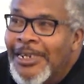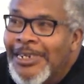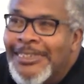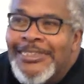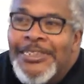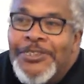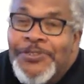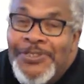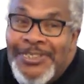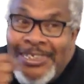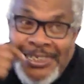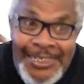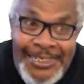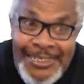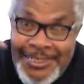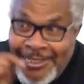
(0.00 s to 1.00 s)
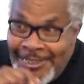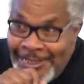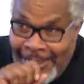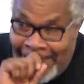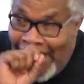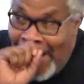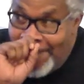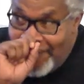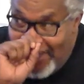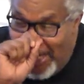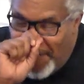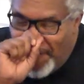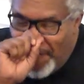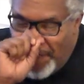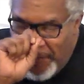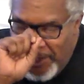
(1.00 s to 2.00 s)
And it's interesting to see, like, I have a
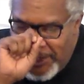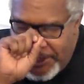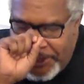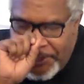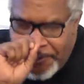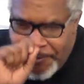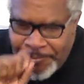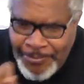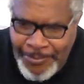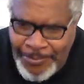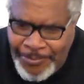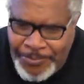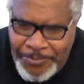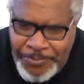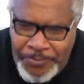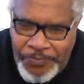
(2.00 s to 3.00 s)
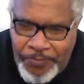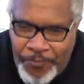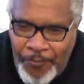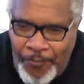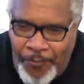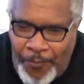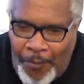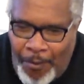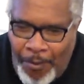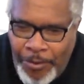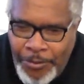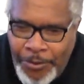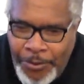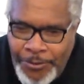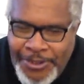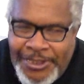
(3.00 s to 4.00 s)
lot of friends here
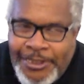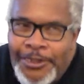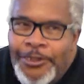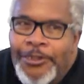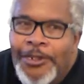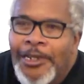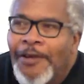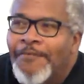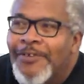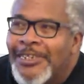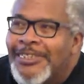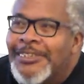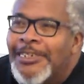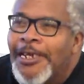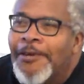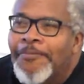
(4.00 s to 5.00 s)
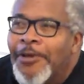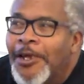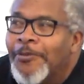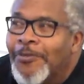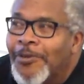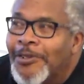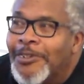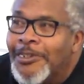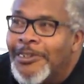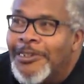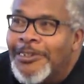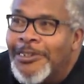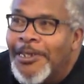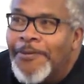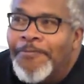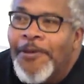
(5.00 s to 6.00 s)
who still live in the same neighborhood.
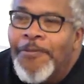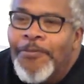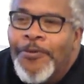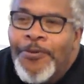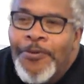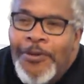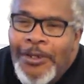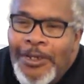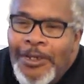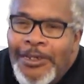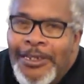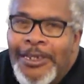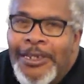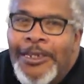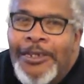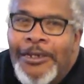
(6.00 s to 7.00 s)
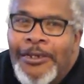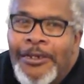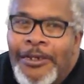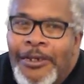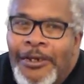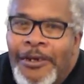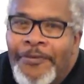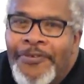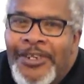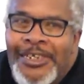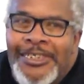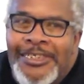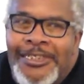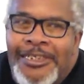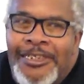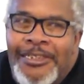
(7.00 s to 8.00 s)
Like, people think of
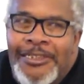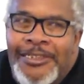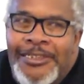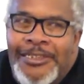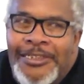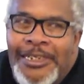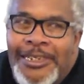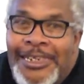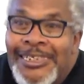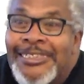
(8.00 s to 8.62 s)
D.C. as